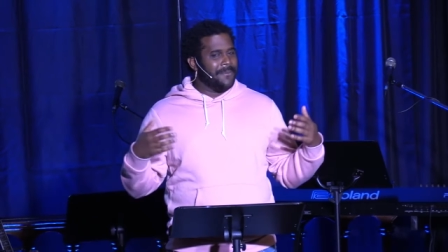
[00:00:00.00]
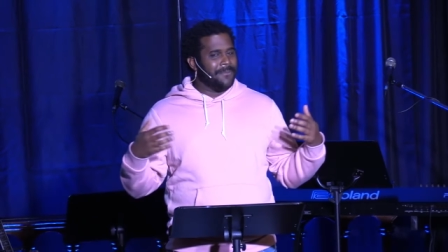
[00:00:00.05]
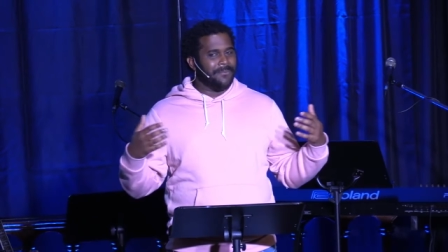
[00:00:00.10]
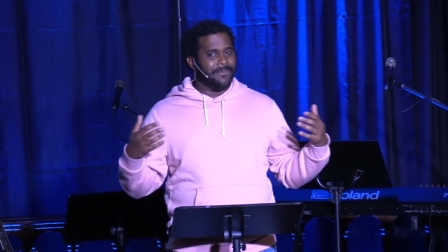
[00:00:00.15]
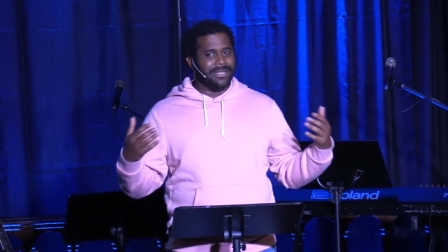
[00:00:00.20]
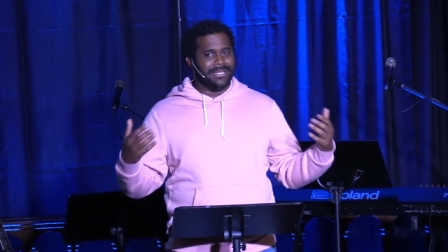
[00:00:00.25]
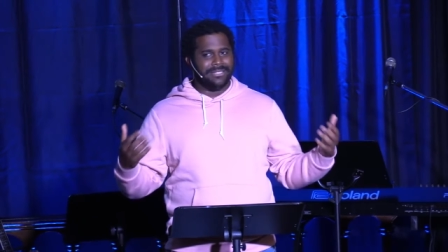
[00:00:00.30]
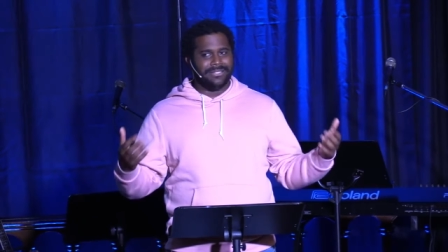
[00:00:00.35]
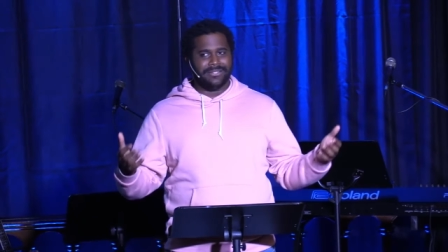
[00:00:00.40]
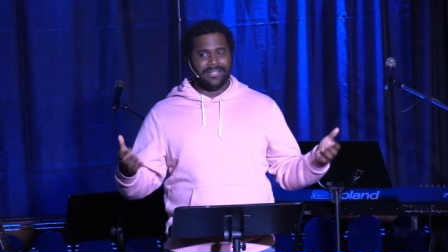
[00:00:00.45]

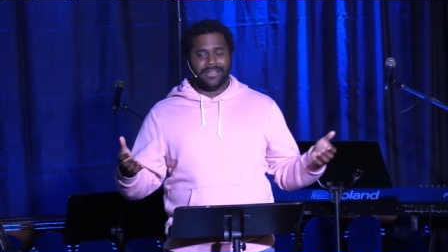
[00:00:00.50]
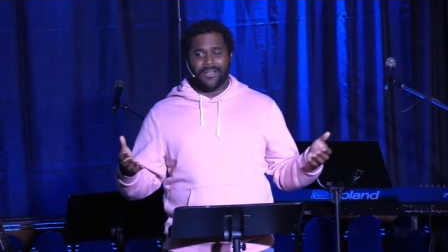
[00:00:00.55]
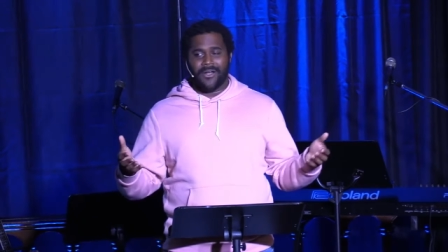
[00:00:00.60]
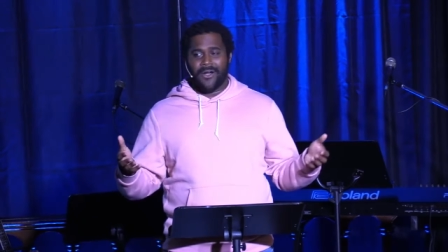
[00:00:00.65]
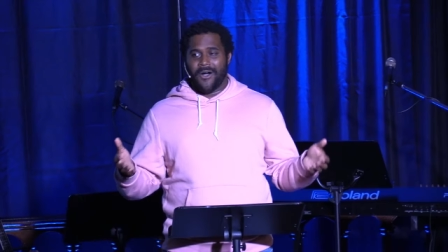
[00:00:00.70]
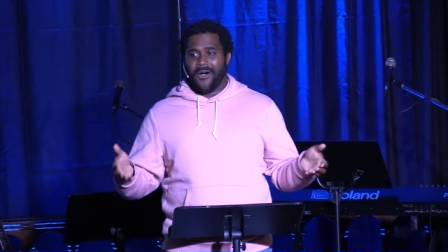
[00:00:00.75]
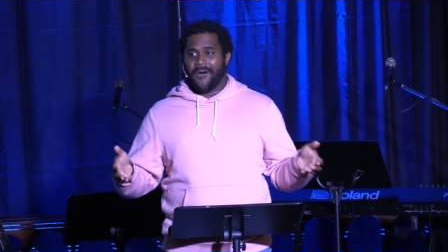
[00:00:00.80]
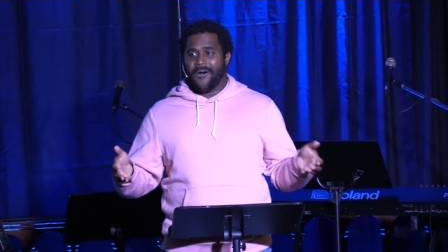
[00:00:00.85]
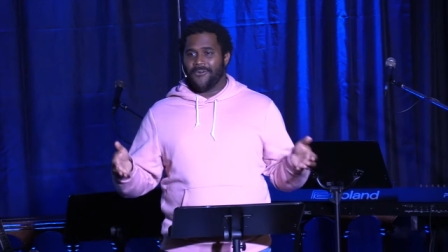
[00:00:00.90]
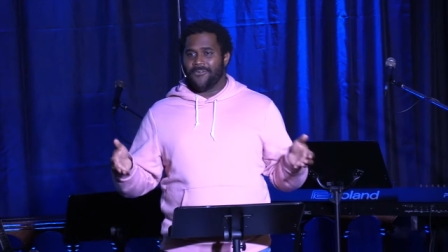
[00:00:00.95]
mentioned in
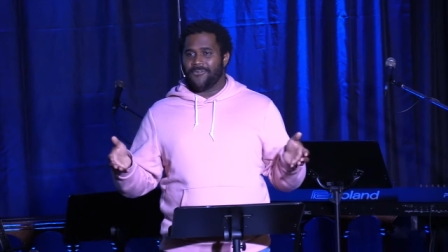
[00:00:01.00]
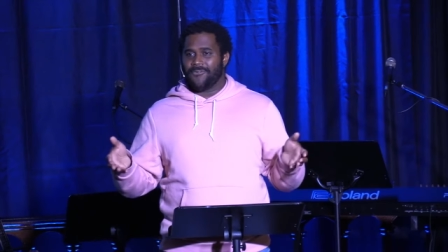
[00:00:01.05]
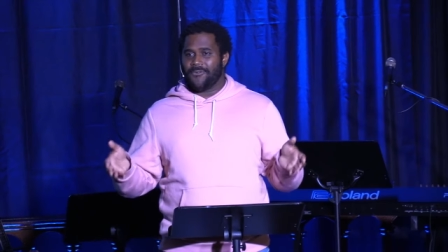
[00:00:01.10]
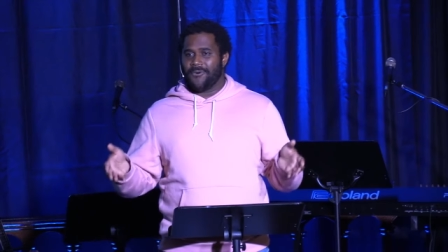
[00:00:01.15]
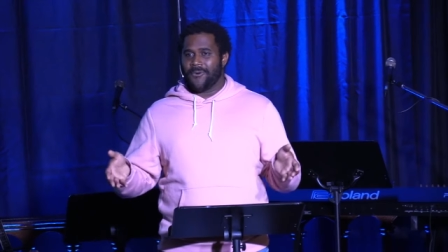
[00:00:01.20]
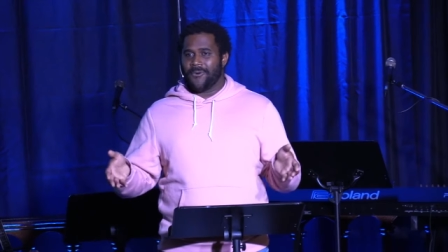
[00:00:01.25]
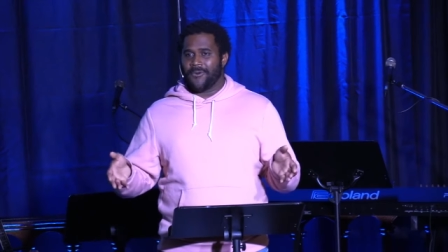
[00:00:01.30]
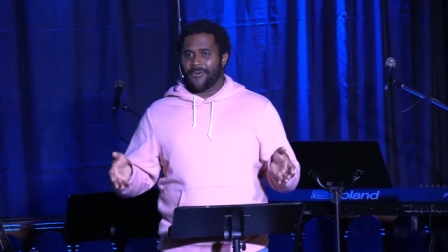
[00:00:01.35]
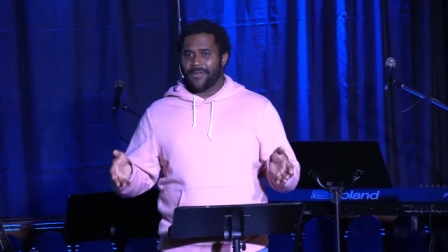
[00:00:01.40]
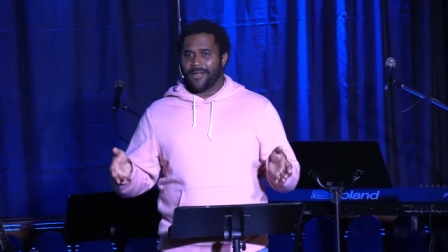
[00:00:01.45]
all
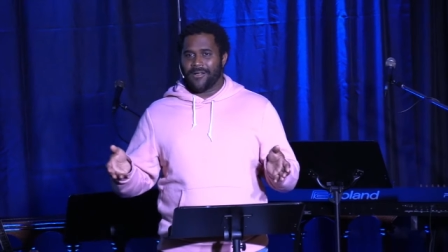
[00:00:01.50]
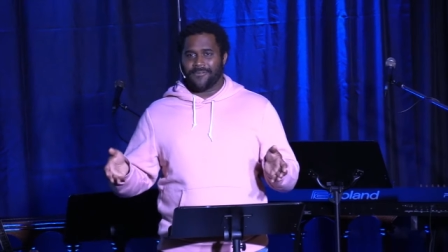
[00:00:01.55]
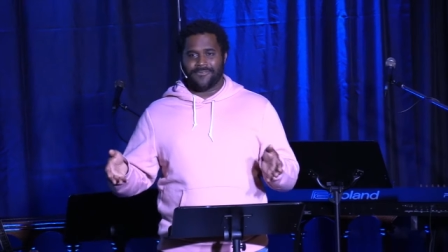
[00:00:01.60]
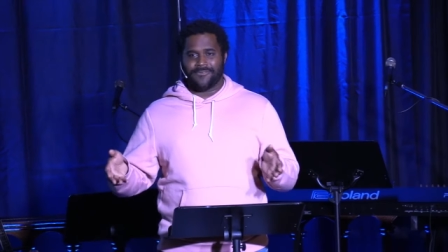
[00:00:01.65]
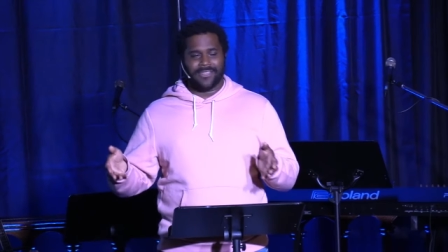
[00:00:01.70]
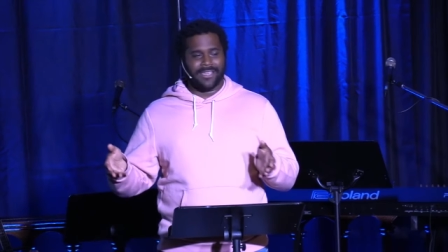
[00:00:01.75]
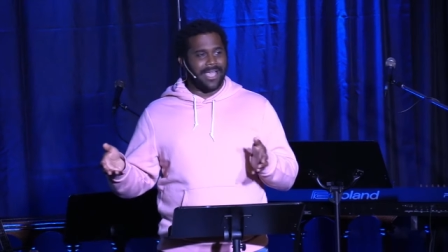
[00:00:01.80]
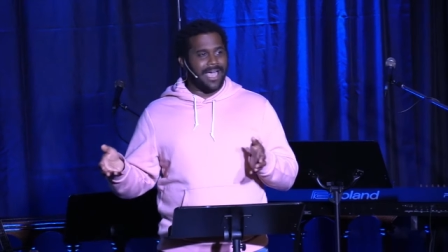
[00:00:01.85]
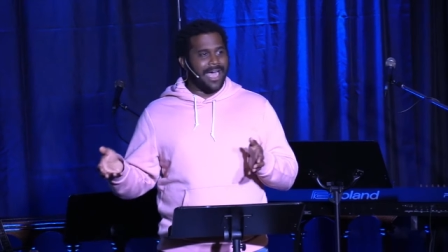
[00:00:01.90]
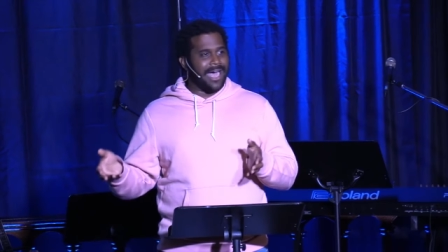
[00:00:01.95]
four of
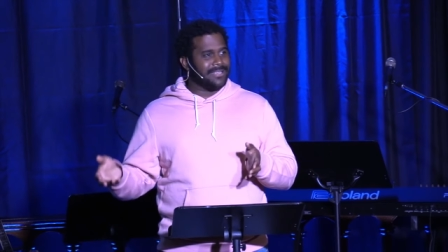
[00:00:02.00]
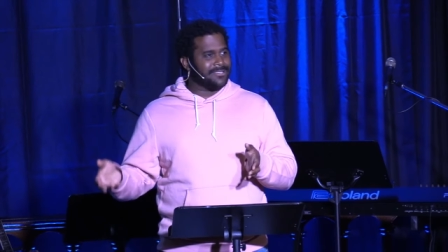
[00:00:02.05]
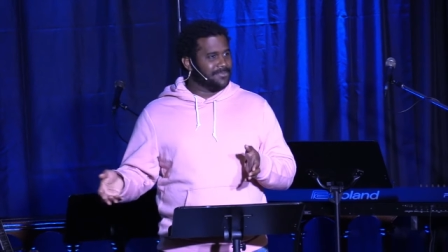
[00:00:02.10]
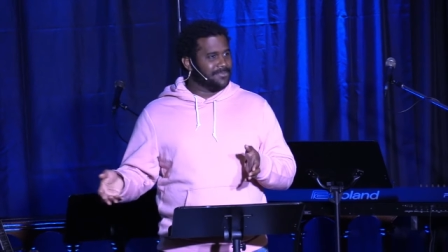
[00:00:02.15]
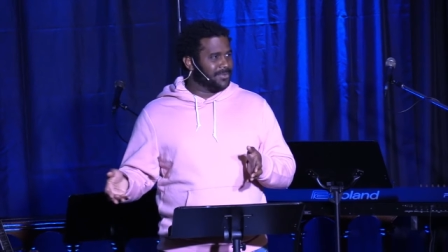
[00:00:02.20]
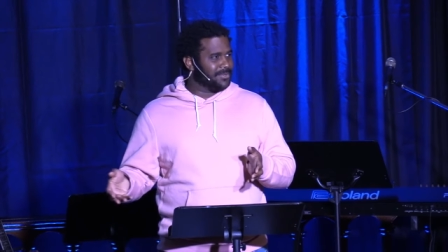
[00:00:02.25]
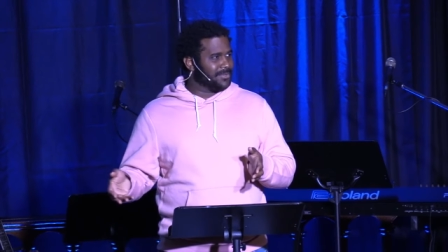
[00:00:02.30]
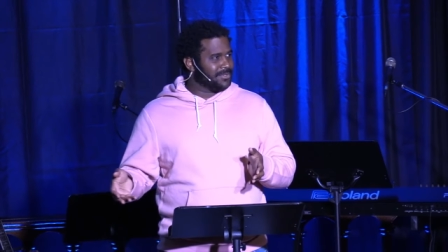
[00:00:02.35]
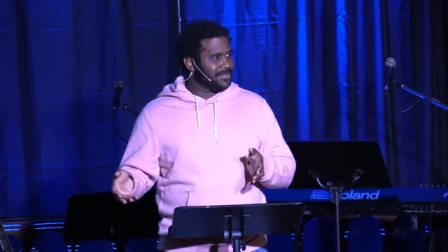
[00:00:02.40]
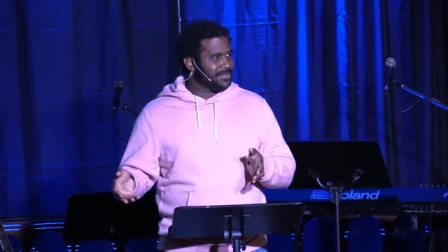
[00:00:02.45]
the
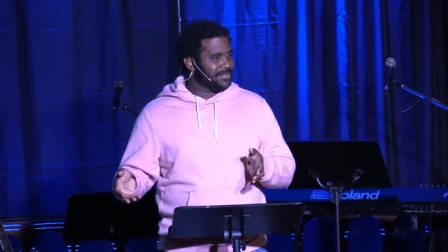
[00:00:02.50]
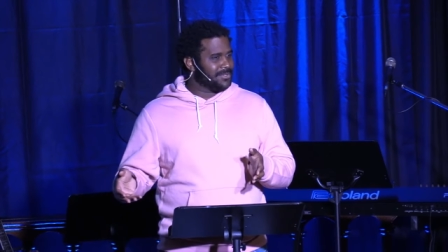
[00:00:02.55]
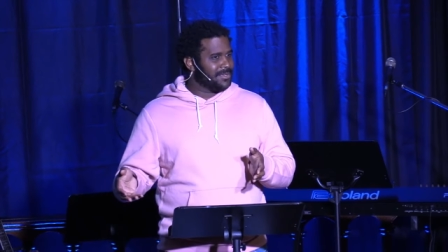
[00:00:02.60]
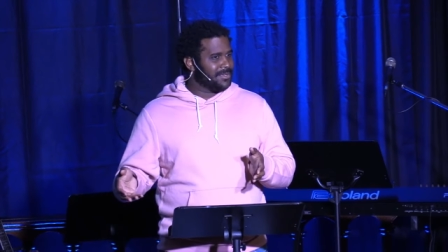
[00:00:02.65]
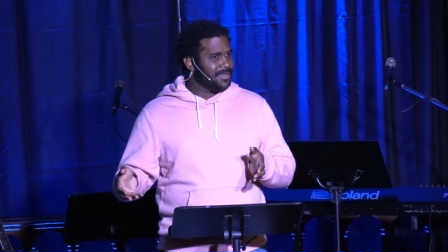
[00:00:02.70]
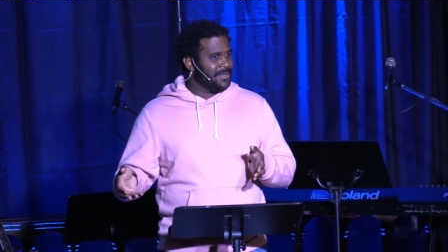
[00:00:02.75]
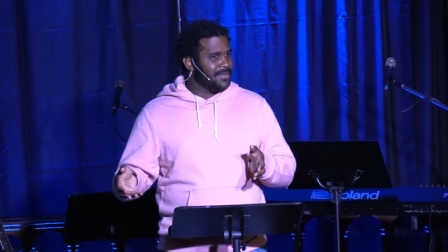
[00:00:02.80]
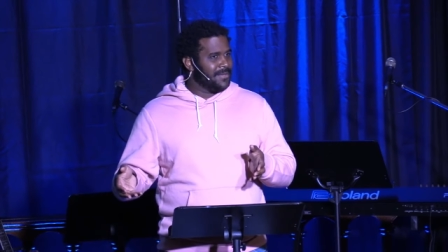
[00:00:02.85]
Gospels.